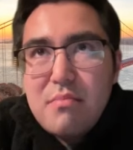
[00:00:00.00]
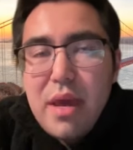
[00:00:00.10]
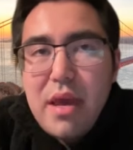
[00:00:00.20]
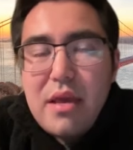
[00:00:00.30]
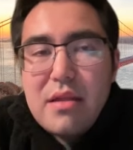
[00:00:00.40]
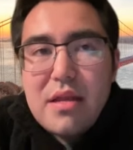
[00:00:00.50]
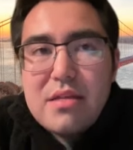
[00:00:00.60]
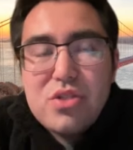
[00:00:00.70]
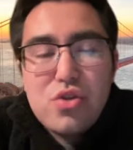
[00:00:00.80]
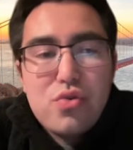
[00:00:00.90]
paid
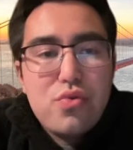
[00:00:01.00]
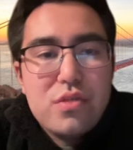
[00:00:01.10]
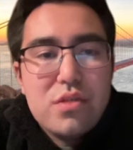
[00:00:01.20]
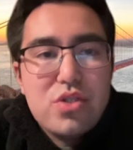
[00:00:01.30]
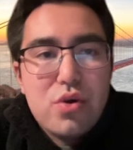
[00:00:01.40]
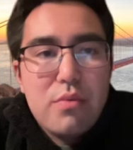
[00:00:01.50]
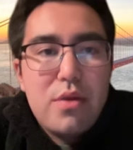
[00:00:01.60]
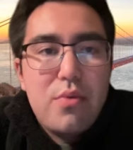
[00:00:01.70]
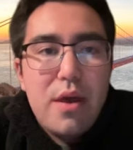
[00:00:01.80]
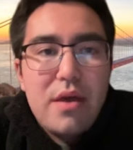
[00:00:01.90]
his dues in so
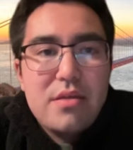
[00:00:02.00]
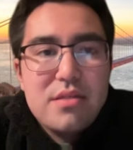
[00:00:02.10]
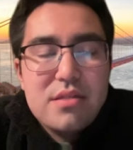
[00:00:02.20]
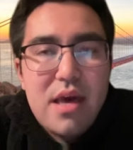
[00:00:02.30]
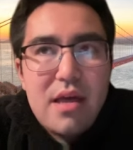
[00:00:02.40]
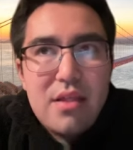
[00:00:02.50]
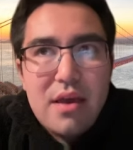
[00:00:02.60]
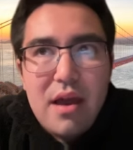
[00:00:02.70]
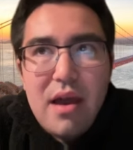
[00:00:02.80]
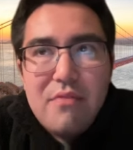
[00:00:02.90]
many ways that
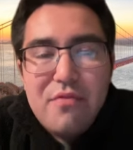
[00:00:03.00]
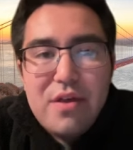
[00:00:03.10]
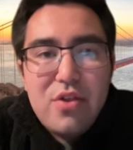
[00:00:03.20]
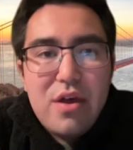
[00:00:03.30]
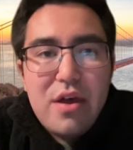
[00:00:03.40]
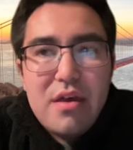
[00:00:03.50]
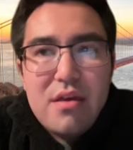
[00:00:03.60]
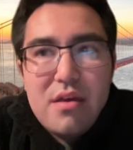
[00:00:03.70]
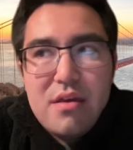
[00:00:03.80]
like I feel like